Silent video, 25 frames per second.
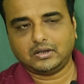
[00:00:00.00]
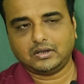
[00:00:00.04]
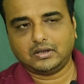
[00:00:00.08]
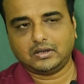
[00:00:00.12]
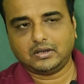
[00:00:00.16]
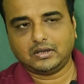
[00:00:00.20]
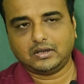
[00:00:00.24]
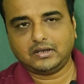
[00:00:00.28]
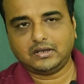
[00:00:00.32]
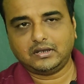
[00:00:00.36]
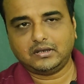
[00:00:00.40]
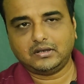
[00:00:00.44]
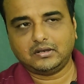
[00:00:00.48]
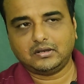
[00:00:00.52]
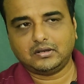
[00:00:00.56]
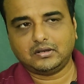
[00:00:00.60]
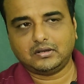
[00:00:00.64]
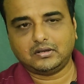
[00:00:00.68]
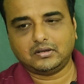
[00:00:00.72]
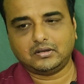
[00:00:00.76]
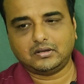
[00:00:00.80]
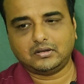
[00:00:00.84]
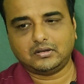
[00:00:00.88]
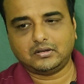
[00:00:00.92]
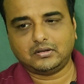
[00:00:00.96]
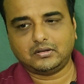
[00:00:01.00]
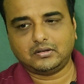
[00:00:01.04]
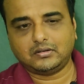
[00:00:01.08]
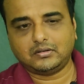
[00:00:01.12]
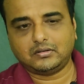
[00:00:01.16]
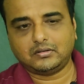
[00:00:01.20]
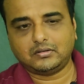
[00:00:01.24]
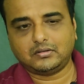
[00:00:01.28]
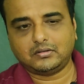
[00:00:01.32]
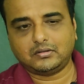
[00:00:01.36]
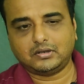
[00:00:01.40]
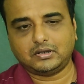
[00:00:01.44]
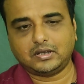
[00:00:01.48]
and
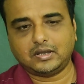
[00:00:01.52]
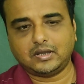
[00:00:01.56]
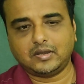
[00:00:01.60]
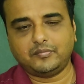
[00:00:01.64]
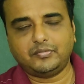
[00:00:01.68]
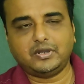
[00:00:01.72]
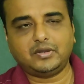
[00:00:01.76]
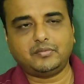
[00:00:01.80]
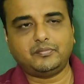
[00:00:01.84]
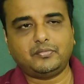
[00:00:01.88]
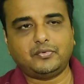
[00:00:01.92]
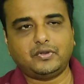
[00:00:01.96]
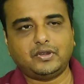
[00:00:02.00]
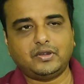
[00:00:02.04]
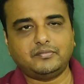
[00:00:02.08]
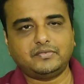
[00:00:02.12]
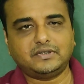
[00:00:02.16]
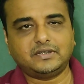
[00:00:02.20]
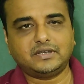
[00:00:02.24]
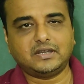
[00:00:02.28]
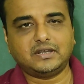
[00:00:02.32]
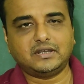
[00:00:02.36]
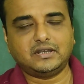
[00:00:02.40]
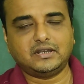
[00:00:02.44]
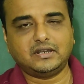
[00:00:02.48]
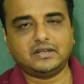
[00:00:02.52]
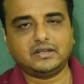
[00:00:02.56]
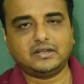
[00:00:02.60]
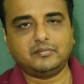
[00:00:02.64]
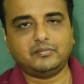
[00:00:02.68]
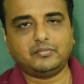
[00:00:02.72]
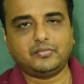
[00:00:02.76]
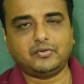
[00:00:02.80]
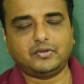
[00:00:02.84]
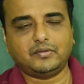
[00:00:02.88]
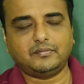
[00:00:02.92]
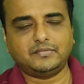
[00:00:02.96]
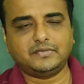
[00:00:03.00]
the epic poems and narrative
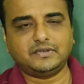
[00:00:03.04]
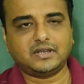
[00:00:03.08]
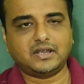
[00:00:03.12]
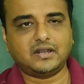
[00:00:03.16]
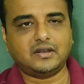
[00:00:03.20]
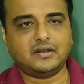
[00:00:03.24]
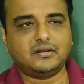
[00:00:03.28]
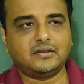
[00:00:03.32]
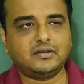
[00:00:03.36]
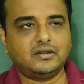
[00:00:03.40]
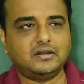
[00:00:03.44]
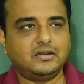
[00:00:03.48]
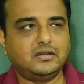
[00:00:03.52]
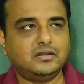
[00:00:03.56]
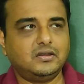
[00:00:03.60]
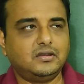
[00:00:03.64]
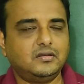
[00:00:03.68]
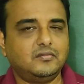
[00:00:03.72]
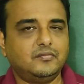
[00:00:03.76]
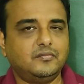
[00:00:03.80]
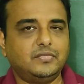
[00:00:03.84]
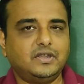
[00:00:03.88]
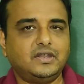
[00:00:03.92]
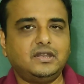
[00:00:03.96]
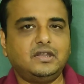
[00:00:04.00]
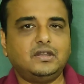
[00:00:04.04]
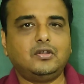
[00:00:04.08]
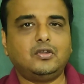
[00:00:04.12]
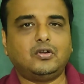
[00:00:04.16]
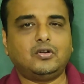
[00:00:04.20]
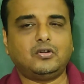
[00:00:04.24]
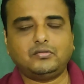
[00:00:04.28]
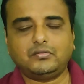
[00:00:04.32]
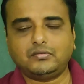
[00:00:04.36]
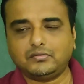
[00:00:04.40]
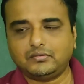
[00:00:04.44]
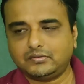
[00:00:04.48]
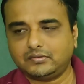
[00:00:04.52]
poems are very
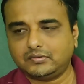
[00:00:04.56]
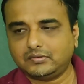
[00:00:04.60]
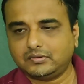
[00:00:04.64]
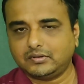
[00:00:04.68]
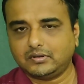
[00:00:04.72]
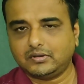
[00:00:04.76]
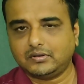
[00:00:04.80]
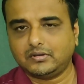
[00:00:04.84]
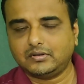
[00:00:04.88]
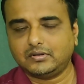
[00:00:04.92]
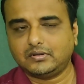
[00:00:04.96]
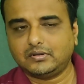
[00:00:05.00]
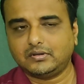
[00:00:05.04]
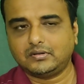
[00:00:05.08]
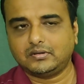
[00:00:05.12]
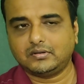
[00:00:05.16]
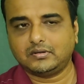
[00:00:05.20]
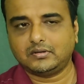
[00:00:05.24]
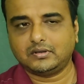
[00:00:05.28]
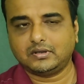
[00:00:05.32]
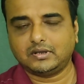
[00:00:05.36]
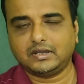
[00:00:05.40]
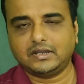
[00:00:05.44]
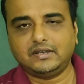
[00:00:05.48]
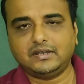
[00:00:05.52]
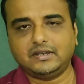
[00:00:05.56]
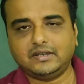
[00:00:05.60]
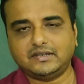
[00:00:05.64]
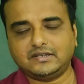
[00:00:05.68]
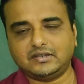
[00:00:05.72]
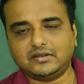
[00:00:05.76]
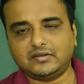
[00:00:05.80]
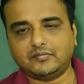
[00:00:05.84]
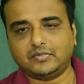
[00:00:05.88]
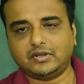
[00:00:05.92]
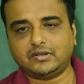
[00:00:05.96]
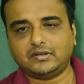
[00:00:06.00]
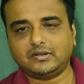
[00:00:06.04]
long in nature.
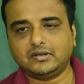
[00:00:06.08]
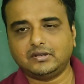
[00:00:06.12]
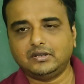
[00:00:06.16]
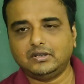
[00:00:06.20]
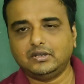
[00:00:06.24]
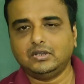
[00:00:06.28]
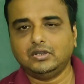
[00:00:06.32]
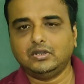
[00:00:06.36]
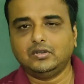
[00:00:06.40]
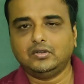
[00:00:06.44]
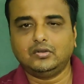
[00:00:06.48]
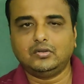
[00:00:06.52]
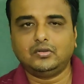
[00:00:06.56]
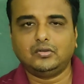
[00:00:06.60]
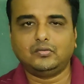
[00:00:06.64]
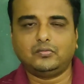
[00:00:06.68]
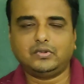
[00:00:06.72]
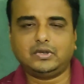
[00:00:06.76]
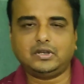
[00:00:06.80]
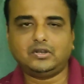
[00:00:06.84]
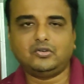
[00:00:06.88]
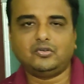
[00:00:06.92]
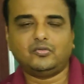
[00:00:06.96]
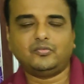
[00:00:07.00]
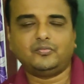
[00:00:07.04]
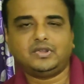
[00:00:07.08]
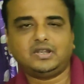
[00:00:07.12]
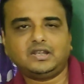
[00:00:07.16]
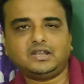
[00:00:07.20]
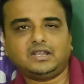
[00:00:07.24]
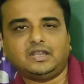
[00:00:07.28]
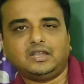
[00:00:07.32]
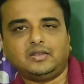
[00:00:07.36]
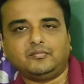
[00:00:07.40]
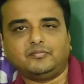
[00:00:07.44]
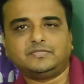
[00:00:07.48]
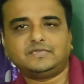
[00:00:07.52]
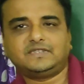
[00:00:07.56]
But when novel
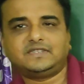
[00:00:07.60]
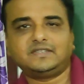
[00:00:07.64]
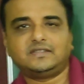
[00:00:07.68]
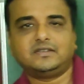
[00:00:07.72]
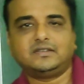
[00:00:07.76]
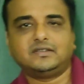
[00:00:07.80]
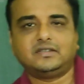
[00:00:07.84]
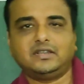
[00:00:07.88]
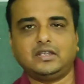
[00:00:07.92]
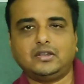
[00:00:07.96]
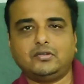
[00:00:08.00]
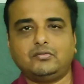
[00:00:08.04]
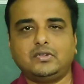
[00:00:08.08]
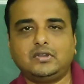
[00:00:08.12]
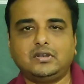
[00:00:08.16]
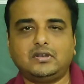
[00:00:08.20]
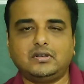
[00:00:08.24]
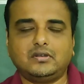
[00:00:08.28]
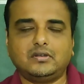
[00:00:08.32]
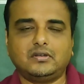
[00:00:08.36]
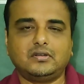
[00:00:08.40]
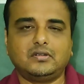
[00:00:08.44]
came, there were